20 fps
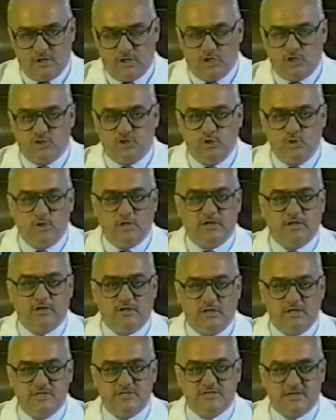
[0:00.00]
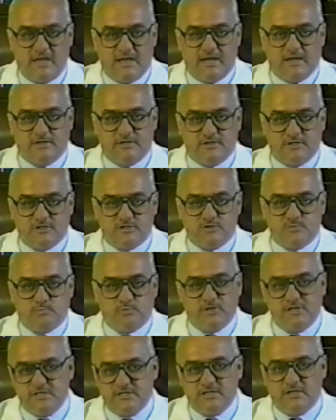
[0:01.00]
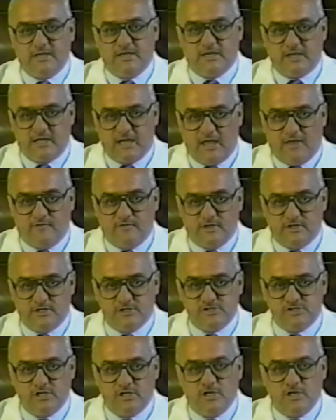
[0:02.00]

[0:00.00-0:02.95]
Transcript: Two early scientists, Priestley and Cavendish,